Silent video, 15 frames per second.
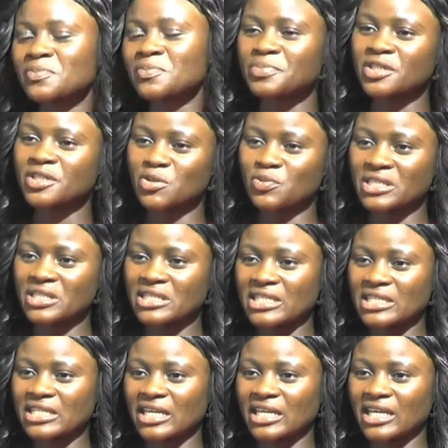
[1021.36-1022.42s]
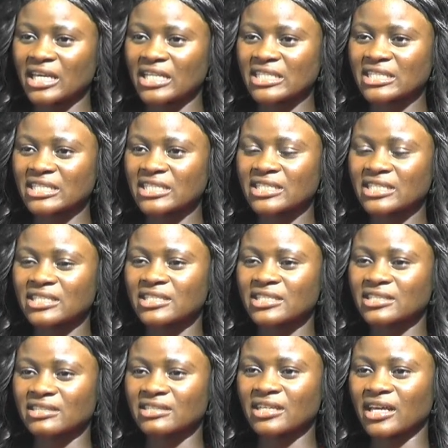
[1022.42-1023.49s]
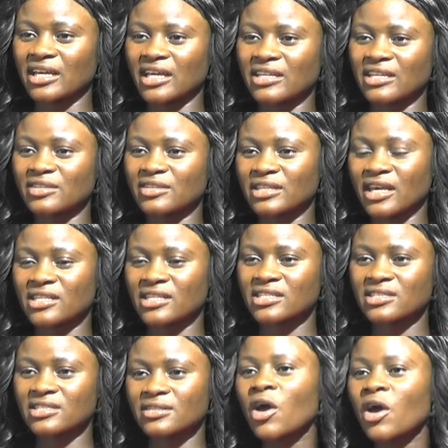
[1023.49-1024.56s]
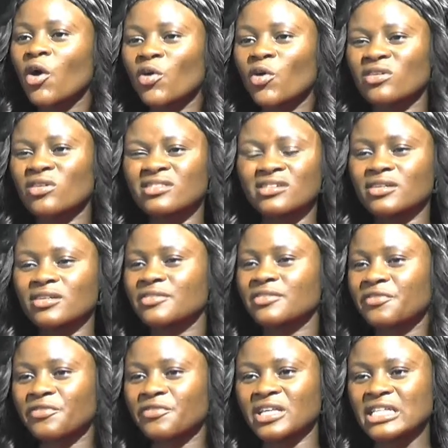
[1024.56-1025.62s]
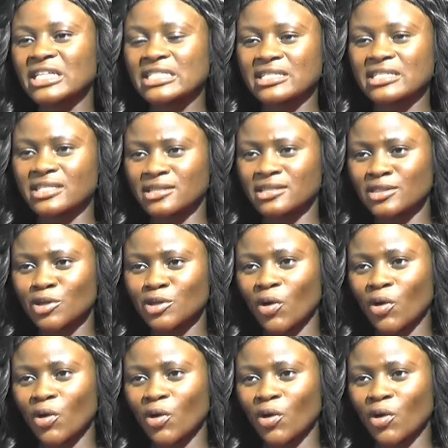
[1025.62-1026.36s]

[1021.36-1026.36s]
Pete Weezy and next on the Fake Sissy song.